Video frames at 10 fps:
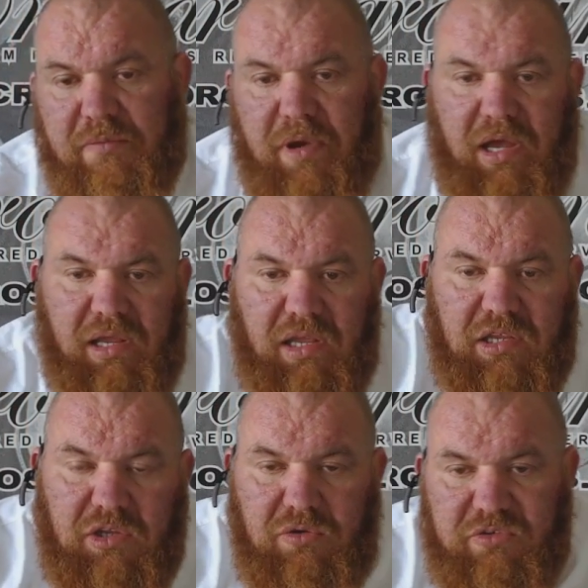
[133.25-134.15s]
by
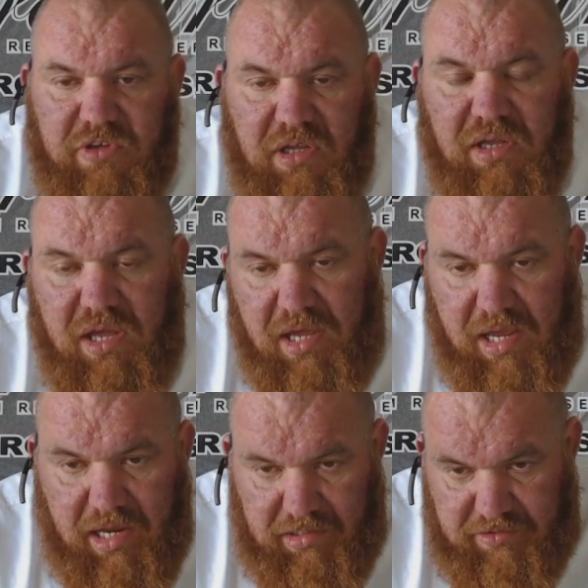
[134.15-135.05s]
user
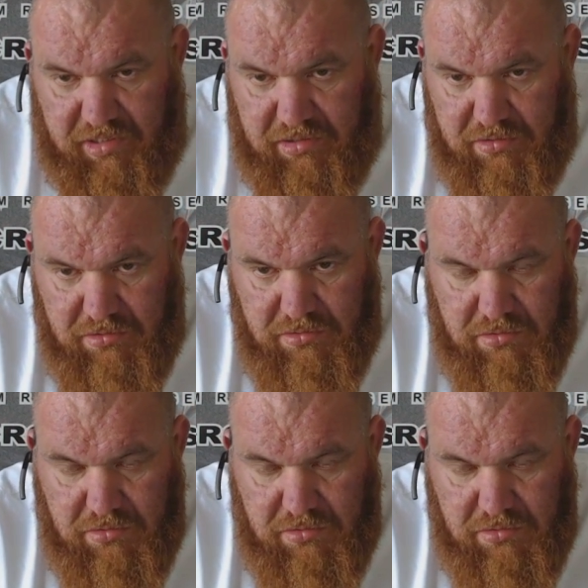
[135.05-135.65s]
hygiene.